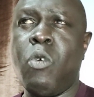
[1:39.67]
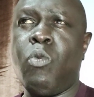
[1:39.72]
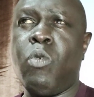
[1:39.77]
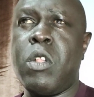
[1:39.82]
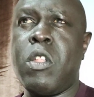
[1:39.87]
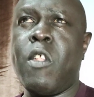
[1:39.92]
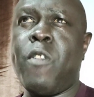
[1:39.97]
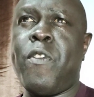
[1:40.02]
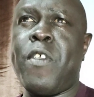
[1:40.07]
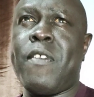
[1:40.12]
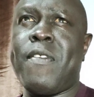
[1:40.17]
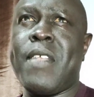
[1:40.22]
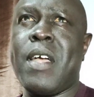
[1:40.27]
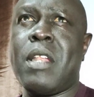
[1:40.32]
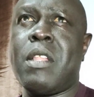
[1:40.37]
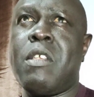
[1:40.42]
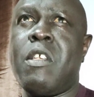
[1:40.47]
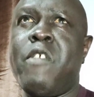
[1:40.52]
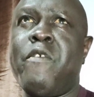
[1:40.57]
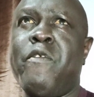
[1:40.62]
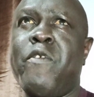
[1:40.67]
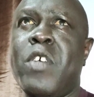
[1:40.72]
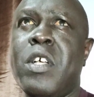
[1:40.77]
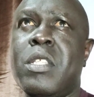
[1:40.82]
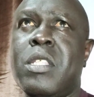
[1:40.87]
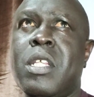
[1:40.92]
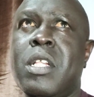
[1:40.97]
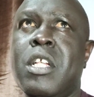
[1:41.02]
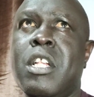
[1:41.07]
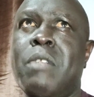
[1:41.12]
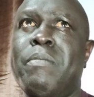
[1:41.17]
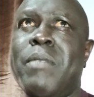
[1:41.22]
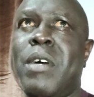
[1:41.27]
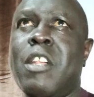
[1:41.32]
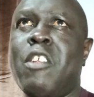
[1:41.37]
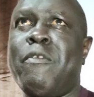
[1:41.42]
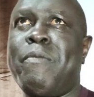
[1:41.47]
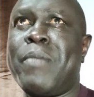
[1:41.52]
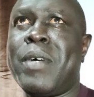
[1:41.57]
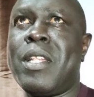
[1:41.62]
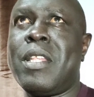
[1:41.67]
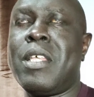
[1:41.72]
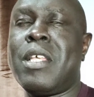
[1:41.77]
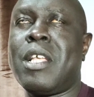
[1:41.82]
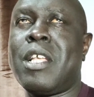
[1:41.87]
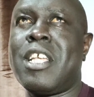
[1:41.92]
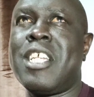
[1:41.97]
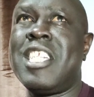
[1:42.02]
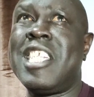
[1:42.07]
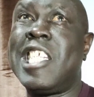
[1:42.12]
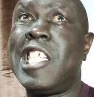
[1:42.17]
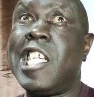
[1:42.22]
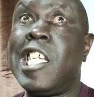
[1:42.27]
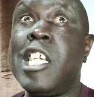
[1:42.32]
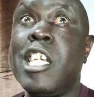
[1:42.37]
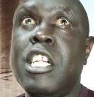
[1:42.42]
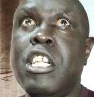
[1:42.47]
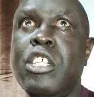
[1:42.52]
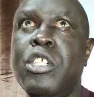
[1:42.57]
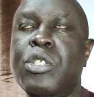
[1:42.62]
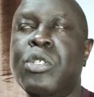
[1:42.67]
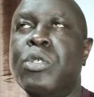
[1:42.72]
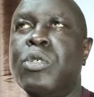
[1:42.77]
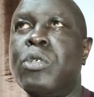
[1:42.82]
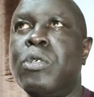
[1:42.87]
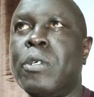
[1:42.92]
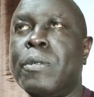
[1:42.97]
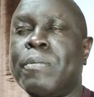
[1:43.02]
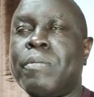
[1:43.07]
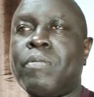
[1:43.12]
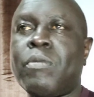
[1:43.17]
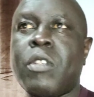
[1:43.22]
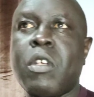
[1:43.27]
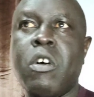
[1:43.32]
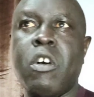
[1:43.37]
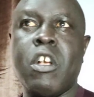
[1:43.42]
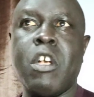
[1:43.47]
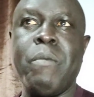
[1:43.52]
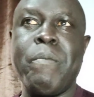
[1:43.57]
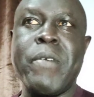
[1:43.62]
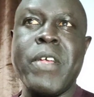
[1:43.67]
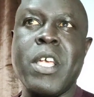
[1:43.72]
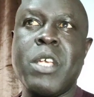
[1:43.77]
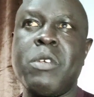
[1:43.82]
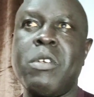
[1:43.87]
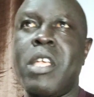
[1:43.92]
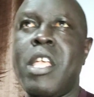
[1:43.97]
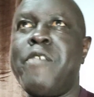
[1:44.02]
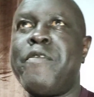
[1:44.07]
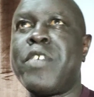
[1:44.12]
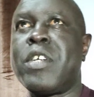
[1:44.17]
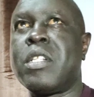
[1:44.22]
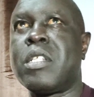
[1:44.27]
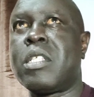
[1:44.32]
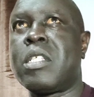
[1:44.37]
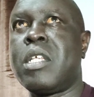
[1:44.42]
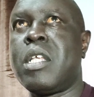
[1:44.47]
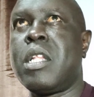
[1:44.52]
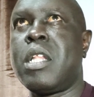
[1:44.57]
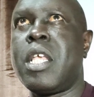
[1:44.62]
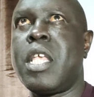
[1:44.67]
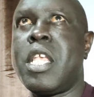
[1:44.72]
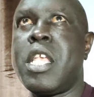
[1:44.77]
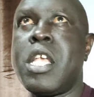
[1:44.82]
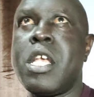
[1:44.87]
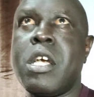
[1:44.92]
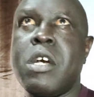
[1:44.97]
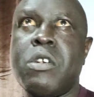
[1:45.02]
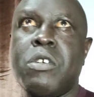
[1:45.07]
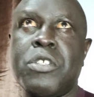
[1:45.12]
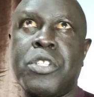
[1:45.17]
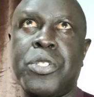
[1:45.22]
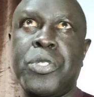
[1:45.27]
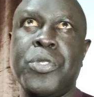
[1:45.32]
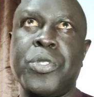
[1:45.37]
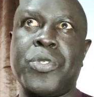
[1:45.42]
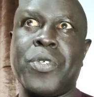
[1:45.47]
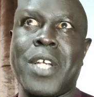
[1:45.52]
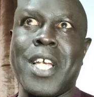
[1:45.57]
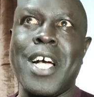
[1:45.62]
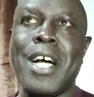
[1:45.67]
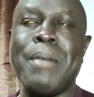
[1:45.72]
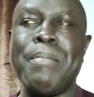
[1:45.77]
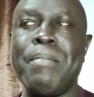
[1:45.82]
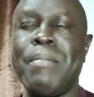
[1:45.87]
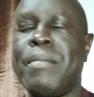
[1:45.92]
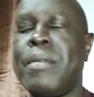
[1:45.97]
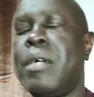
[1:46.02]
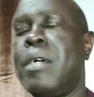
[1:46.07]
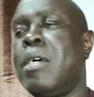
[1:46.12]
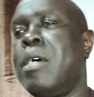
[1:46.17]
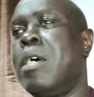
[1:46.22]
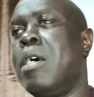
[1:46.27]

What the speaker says: what do you think that you invest a little amount of money can yield you or could break you even in a year or two to come,